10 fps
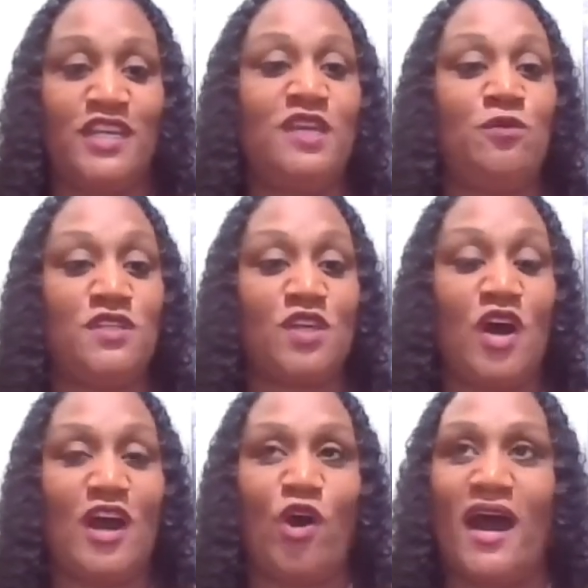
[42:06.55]
He was,
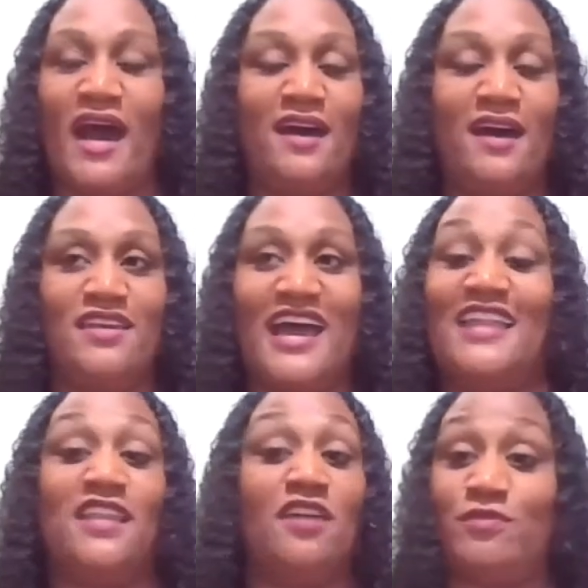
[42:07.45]
I
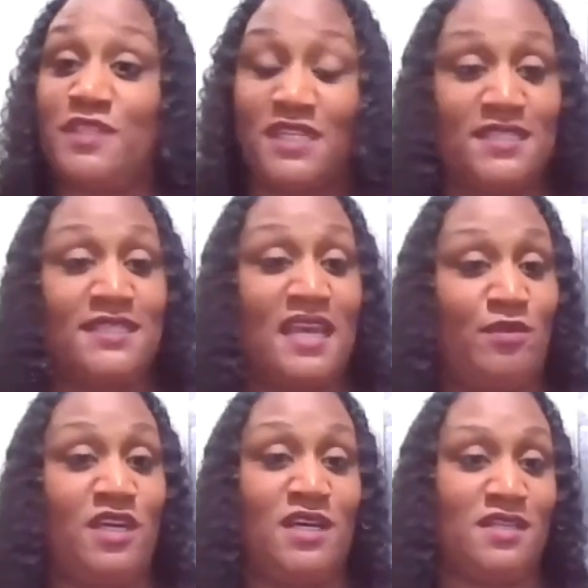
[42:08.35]
love him to this day,
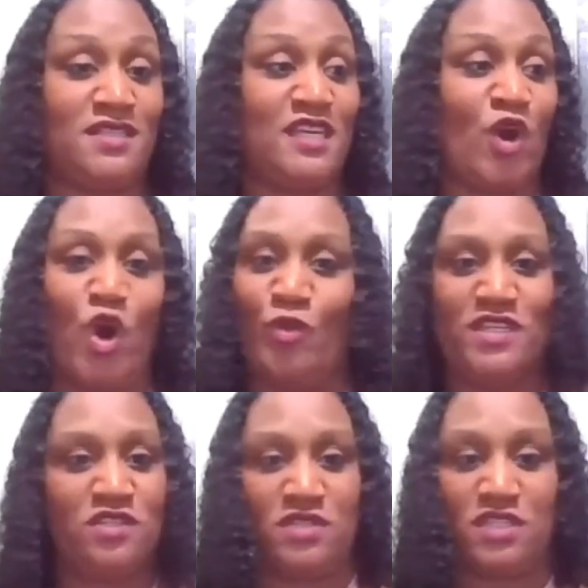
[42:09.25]
because he
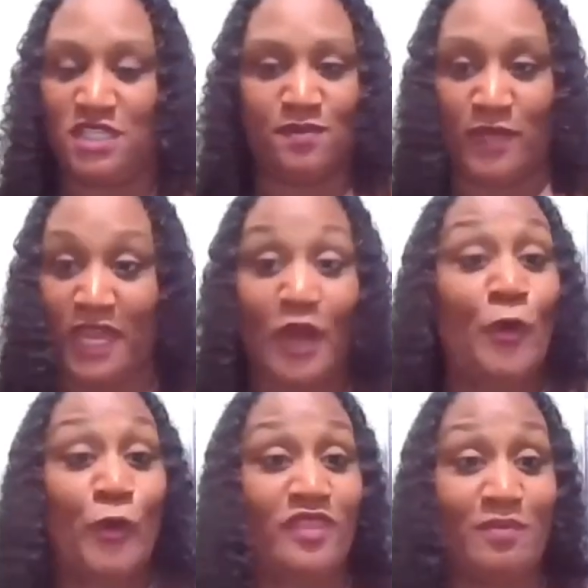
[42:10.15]
always used to just bear
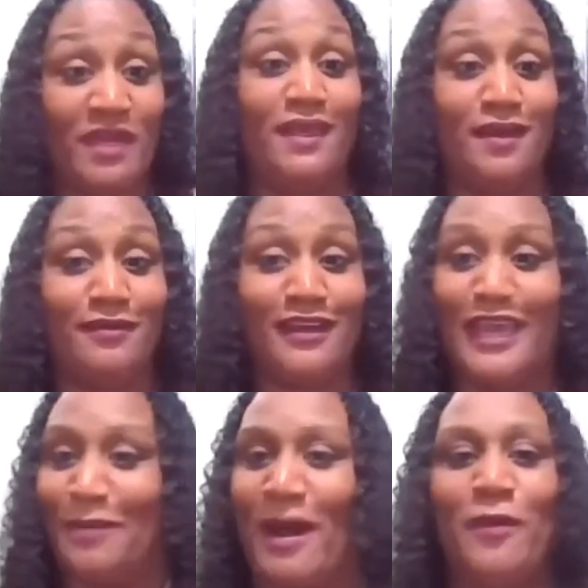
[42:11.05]
with me
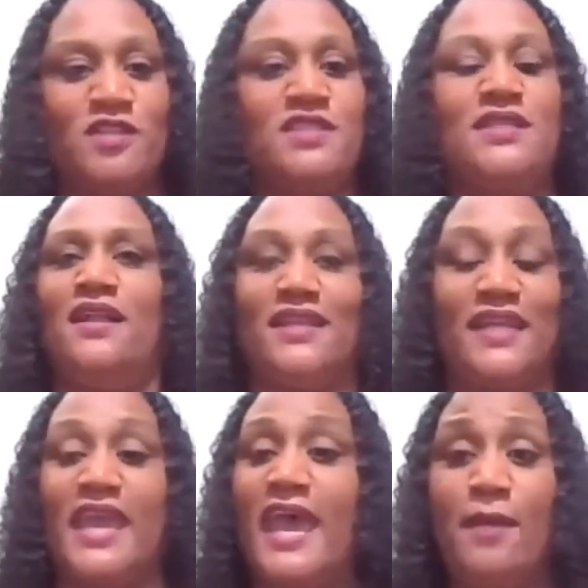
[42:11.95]
and my personality,